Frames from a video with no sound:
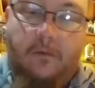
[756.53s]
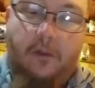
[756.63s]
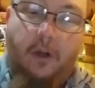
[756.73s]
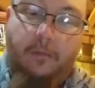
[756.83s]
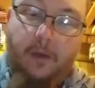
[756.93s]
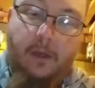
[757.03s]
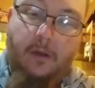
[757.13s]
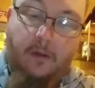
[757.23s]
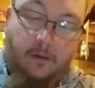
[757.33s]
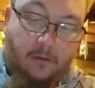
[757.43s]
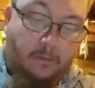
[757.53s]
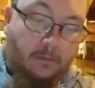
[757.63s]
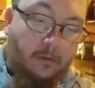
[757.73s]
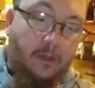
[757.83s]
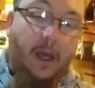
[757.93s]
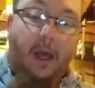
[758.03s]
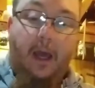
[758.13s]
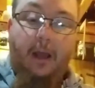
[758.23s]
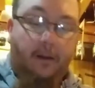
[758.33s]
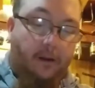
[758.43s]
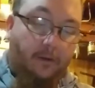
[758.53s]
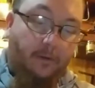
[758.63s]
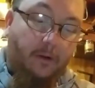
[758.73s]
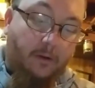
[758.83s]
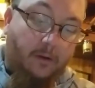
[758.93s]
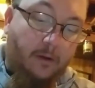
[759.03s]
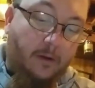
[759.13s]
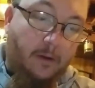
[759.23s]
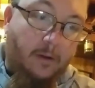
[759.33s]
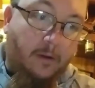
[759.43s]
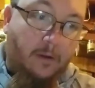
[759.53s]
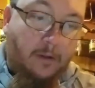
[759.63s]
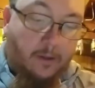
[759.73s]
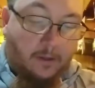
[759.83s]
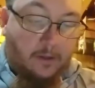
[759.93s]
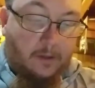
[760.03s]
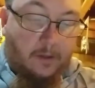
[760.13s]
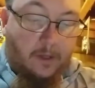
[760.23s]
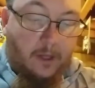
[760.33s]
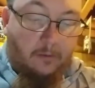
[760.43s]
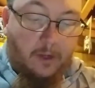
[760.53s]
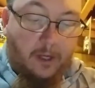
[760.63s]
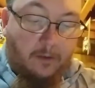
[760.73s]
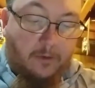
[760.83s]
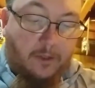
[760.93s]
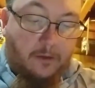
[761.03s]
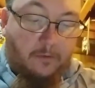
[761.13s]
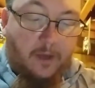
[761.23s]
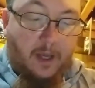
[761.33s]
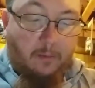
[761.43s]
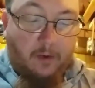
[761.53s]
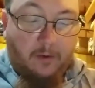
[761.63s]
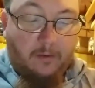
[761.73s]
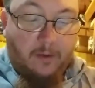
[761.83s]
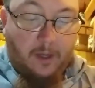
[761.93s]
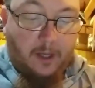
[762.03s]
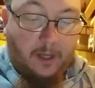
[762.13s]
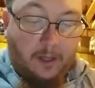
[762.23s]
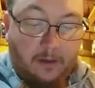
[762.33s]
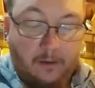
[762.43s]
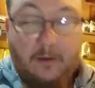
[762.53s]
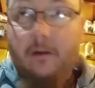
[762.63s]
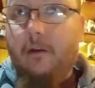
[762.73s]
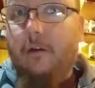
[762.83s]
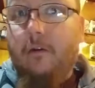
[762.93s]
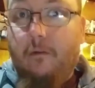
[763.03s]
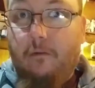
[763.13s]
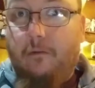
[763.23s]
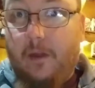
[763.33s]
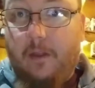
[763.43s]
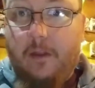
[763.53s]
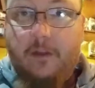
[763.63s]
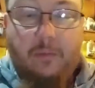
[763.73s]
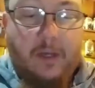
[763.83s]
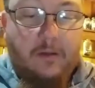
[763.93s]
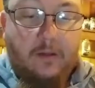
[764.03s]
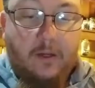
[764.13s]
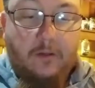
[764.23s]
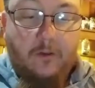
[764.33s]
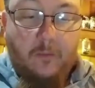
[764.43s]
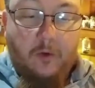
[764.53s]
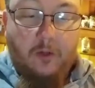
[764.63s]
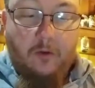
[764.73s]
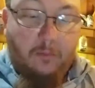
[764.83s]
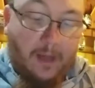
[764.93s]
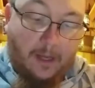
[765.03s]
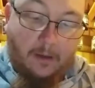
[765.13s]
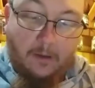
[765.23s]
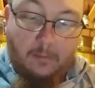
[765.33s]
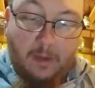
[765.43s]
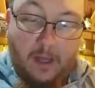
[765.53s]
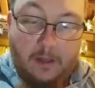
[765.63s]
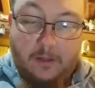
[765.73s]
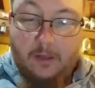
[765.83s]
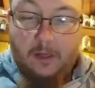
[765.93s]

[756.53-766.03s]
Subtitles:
So, yay, nothing wrong. And while I was off camera, I fit this piece that I super glued back into the base.